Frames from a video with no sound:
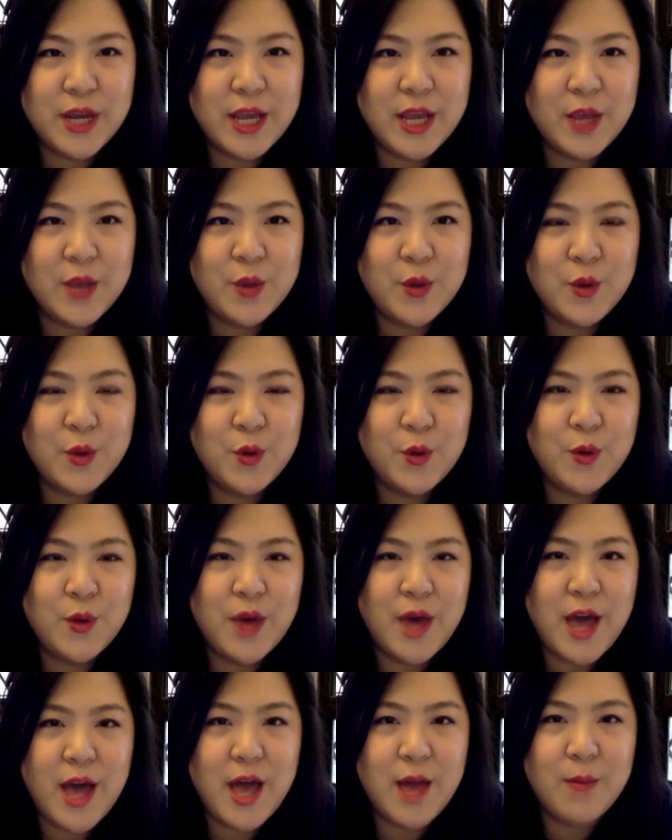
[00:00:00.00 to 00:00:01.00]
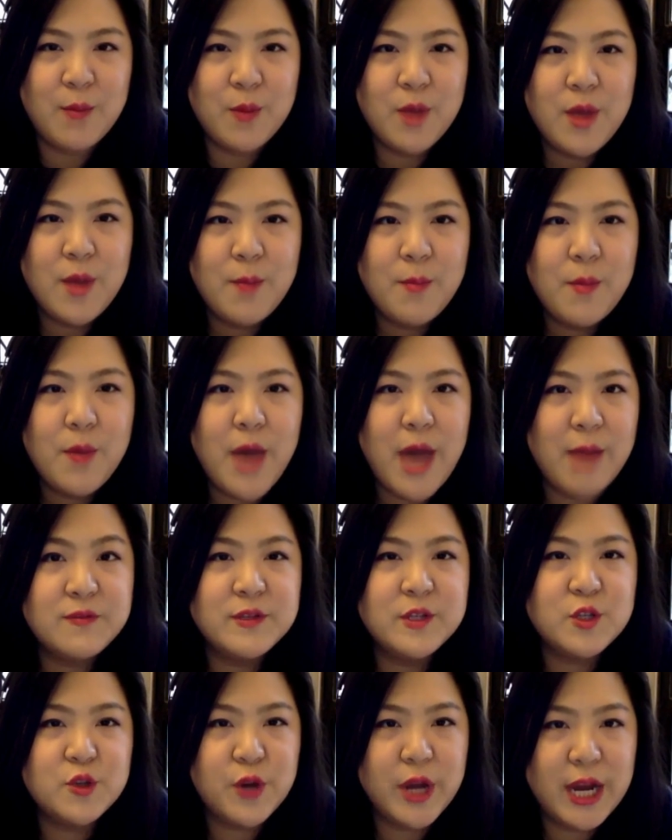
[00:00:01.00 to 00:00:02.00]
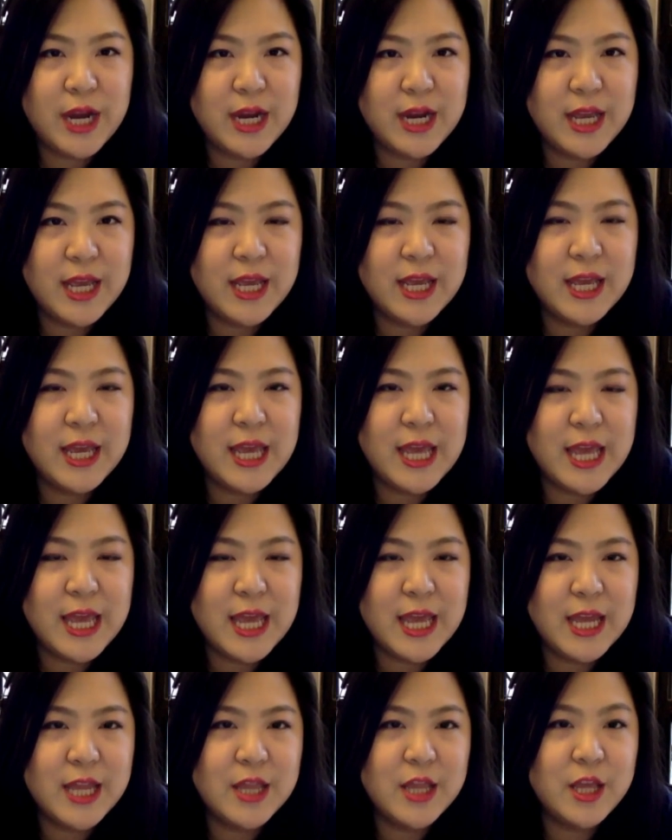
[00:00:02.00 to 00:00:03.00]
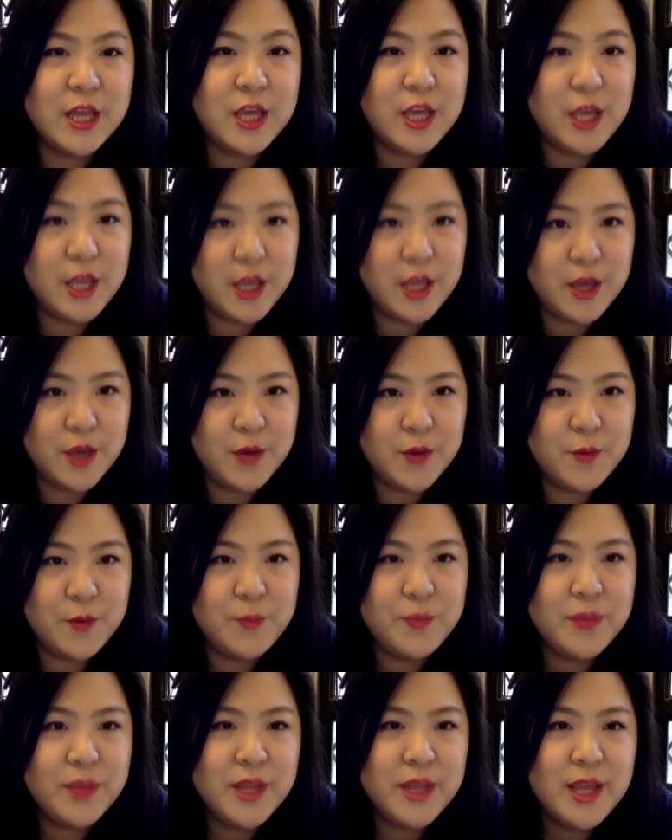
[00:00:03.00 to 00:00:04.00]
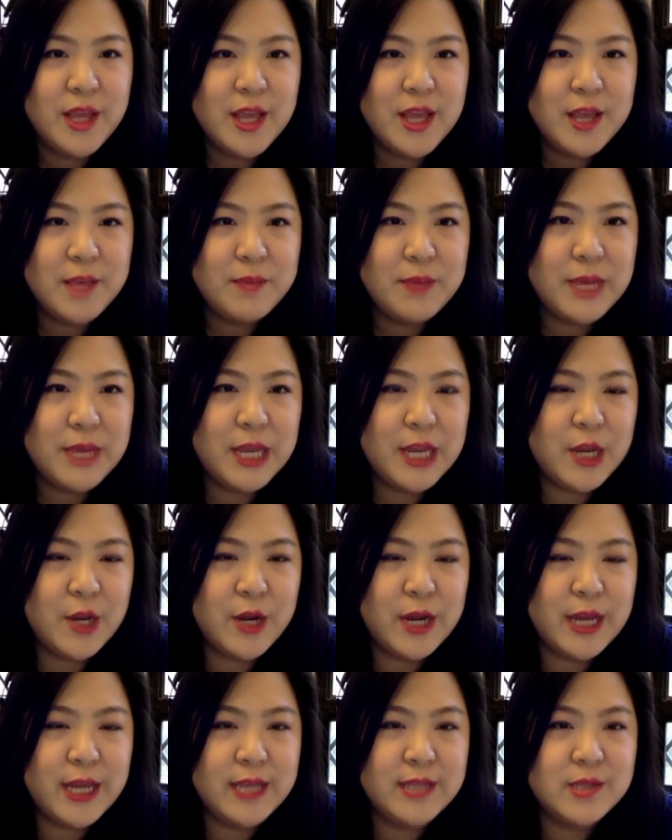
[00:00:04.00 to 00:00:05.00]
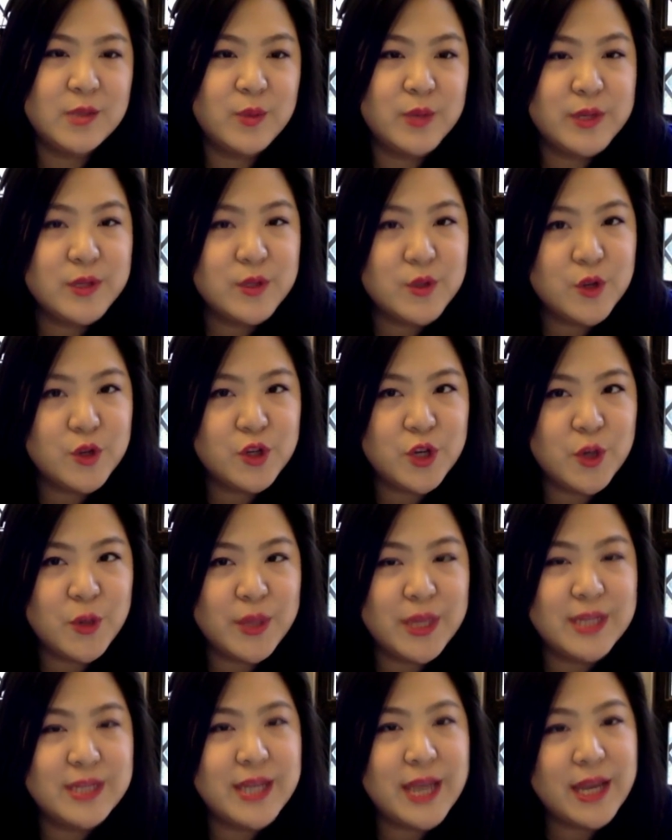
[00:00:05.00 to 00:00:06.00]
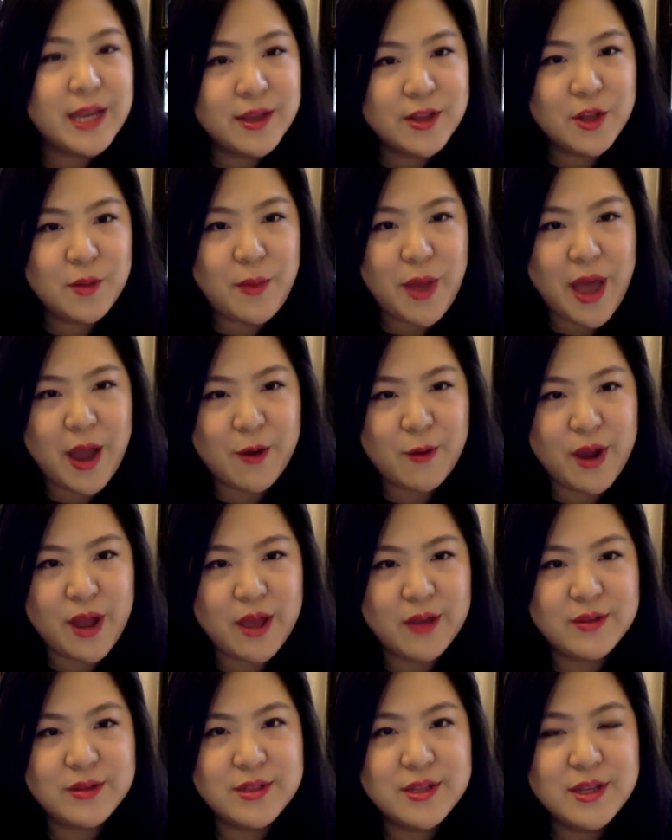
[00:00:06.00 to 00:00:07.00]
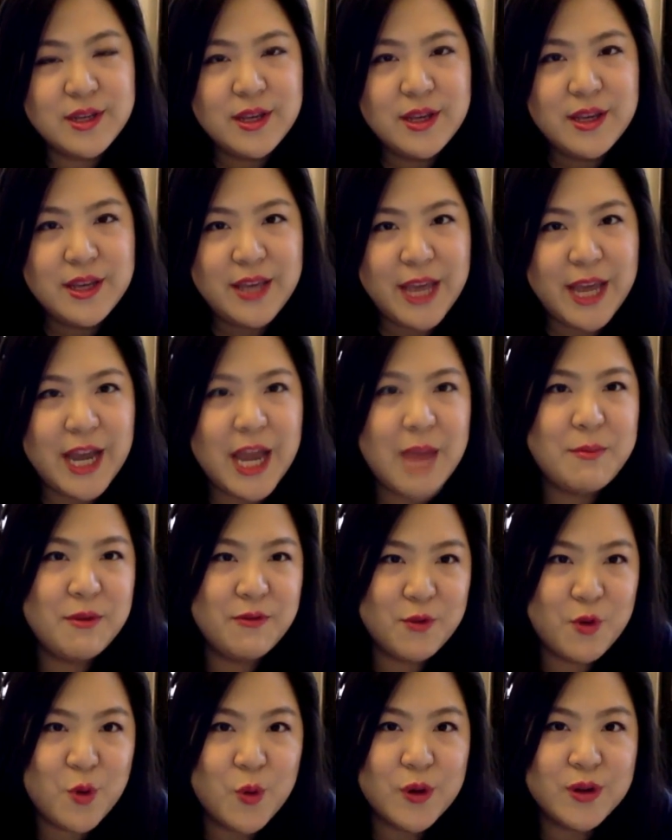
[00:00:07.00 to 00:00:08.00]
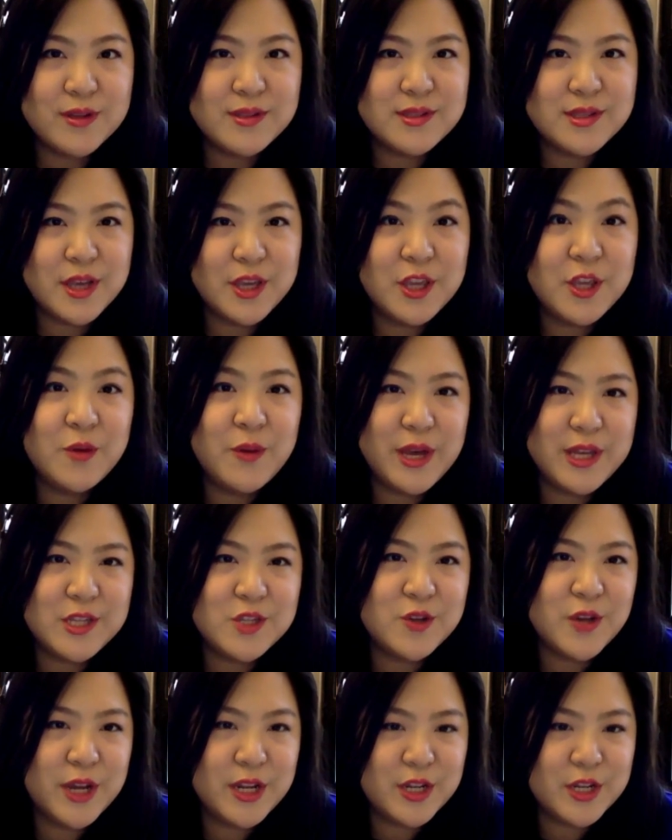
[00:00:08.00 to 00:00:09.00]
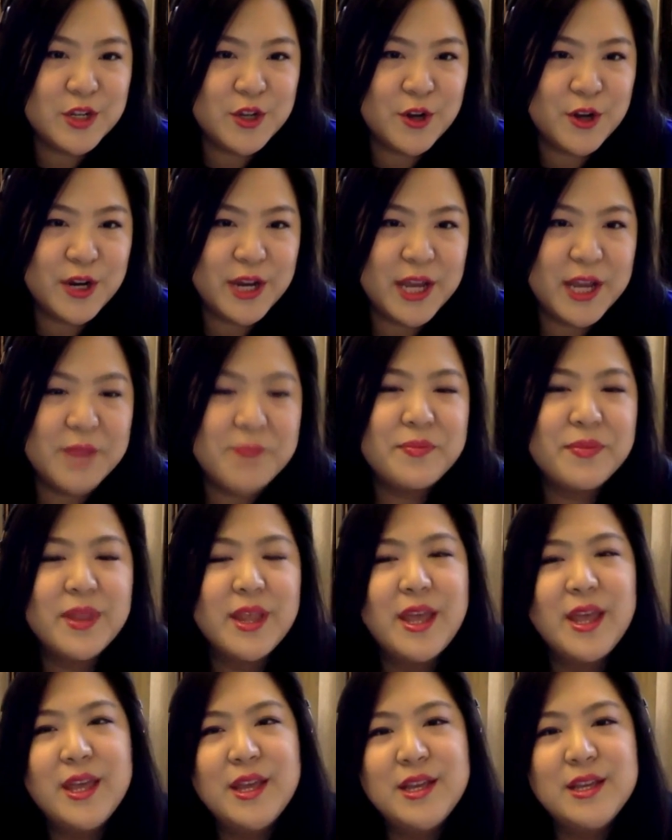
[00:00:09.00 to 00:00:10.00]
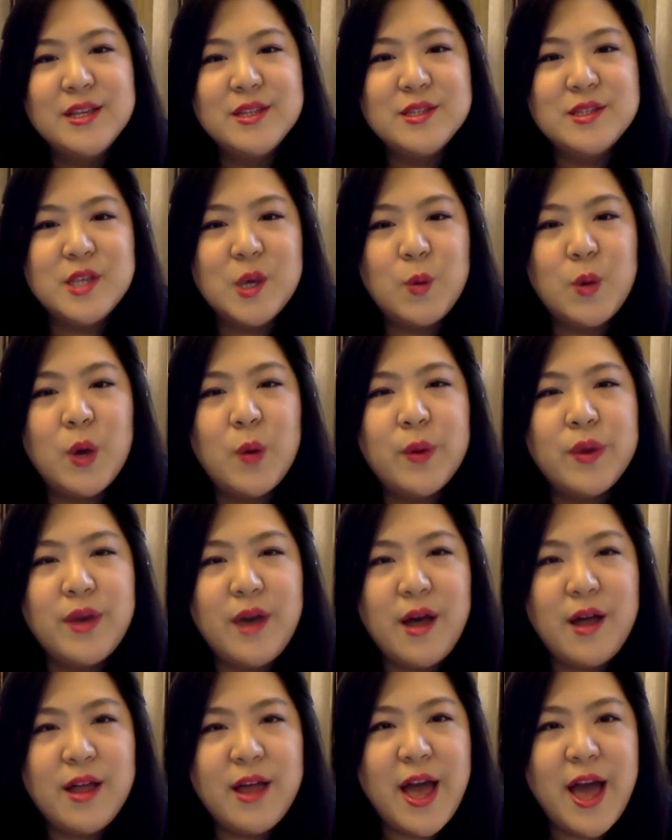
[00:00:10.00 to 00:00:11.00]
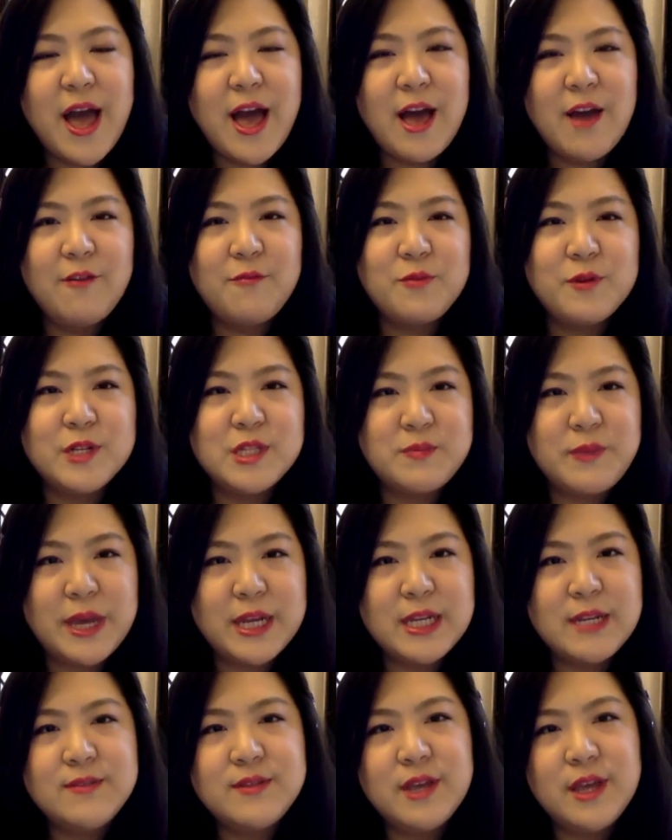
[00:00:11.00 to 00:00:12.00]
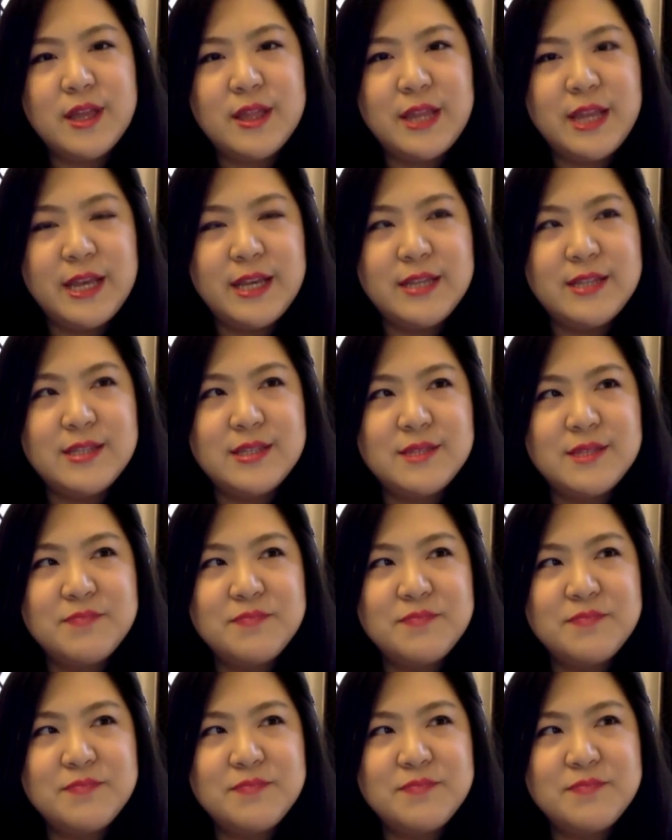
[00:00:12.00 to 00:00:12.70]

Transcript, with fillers: who um, had most of his training in the EU. Peter is a researcher with a technical background, and I'm, of course, a US trained attorney. So, while we all have perspectives on this,